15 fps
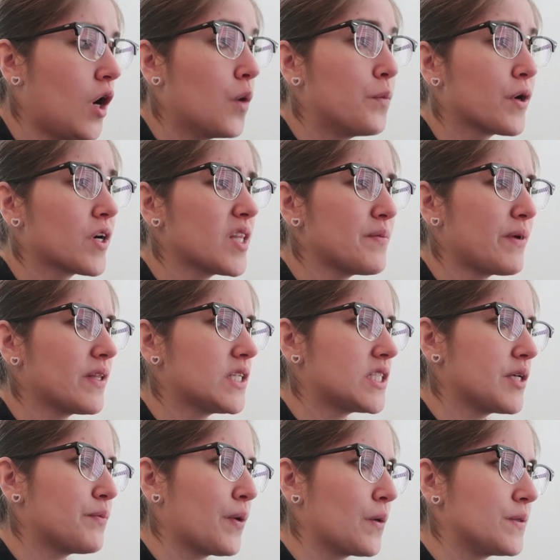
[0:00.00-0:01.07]
oh, Book of the Month
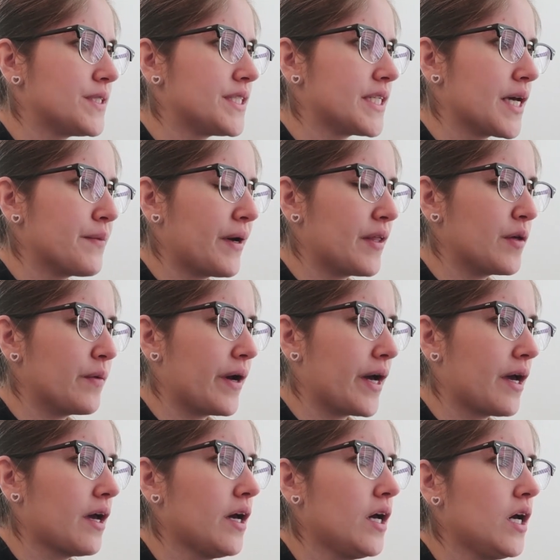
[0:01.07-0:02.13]
did post today, by the
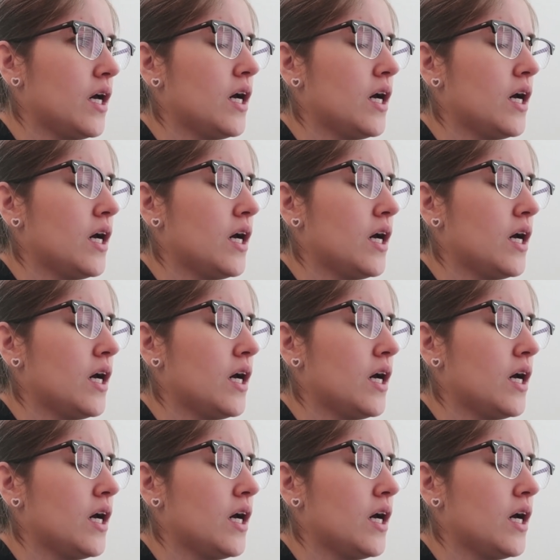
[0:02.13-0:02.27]
way.